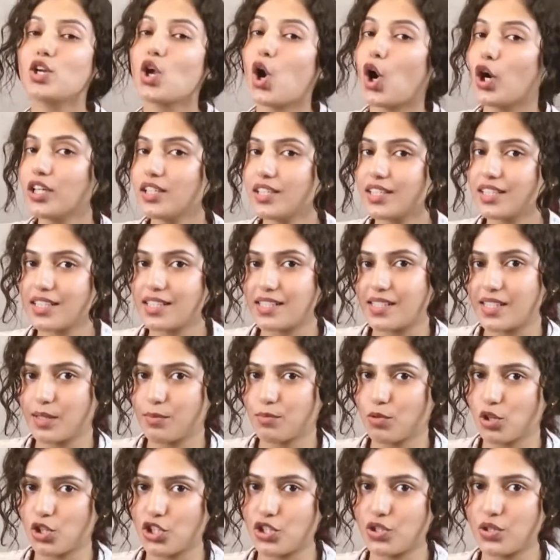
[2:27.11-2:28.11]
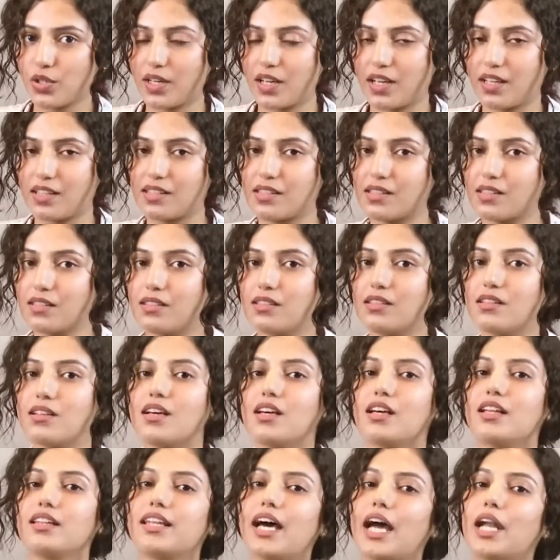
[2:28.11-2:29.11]
non-greasy moisturizer.
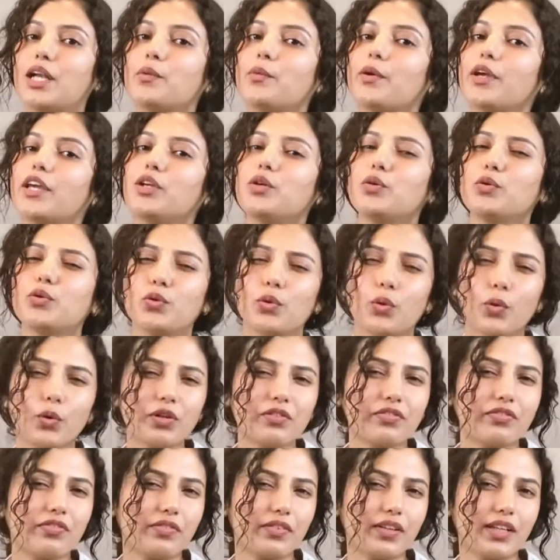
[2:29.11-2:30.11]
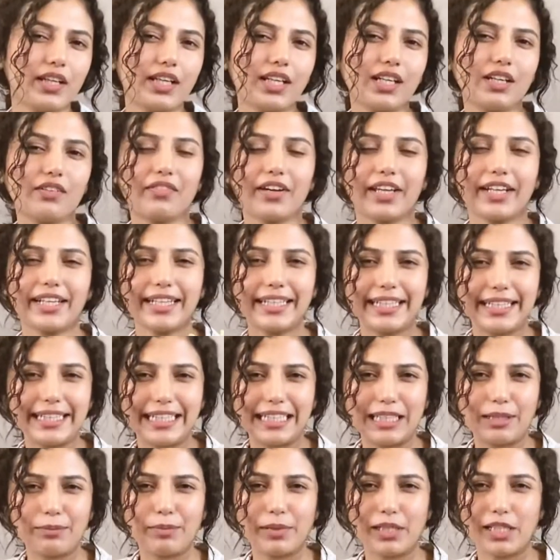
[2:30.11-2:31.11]
That way you don't feel very
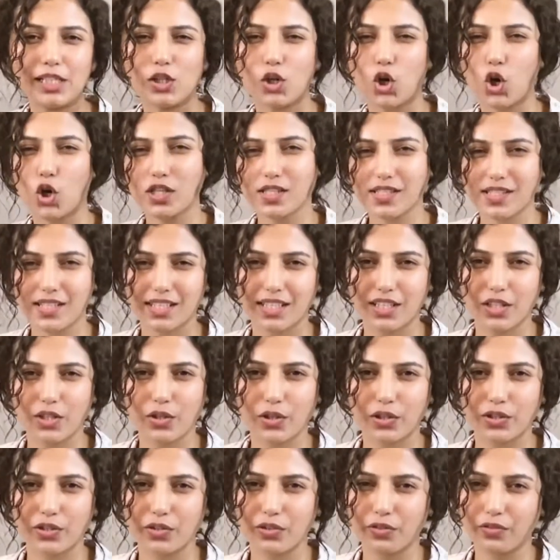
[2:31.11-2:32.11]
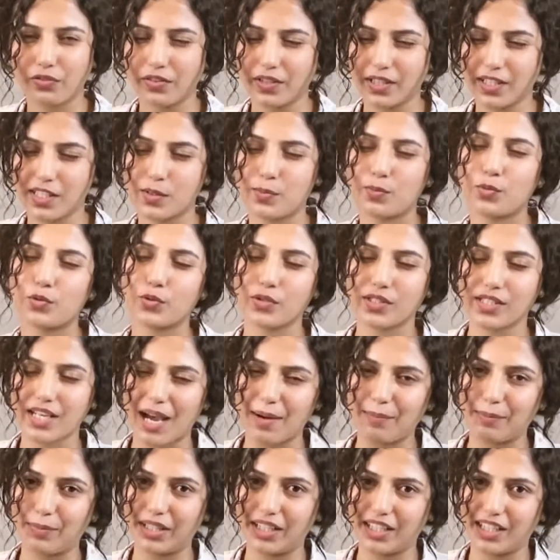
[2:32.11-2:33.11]
creamy or sticky on your face post
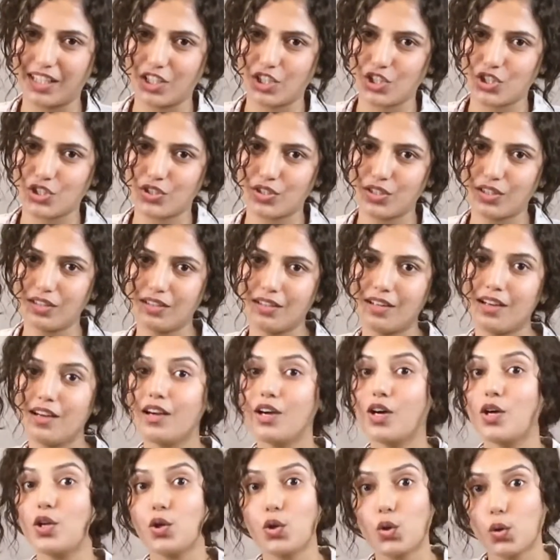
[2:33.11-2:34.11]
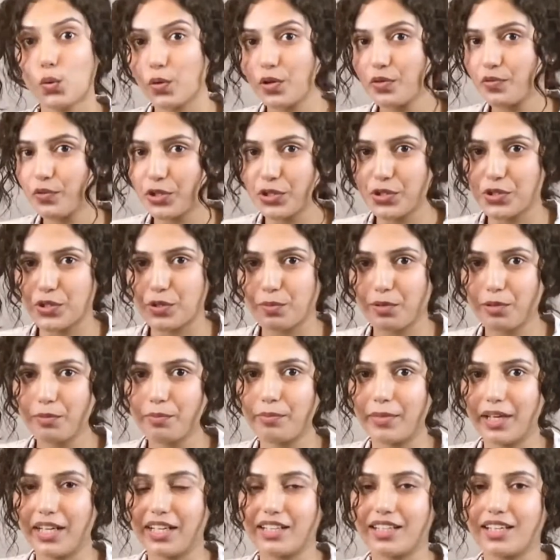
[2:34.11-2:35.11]
application. No one wants to be
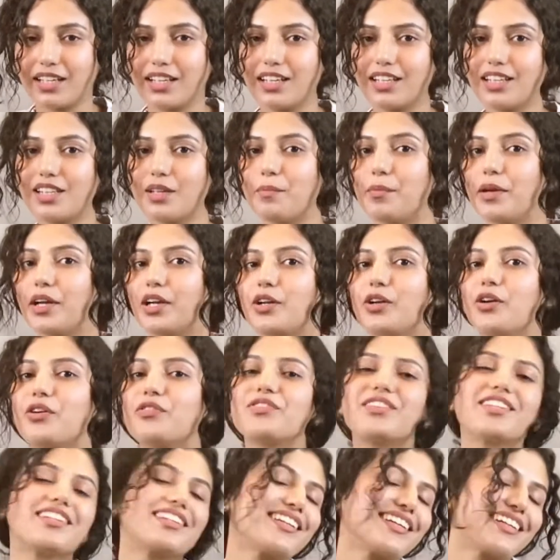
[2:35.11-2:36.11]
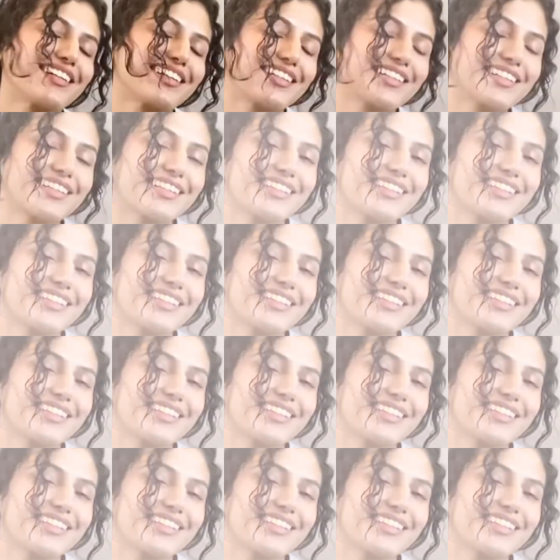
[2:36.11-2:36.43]
melting in the middle of the day.